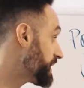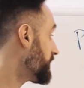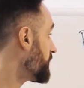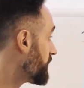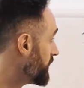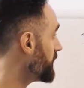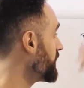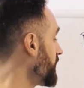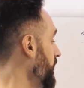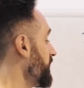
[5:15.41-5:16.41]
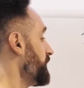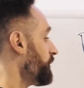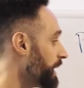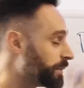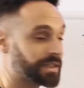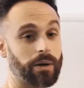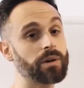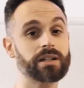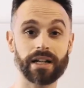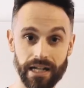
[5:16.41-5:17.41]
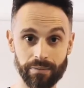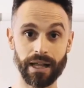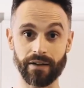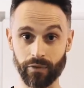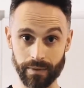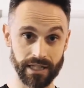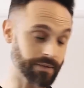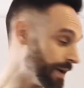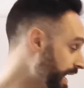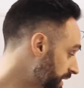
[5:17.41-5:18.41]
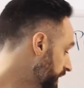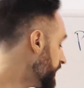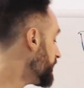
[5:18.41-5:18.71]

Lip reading: This is like the framework that works on any platform. It doesn't matter.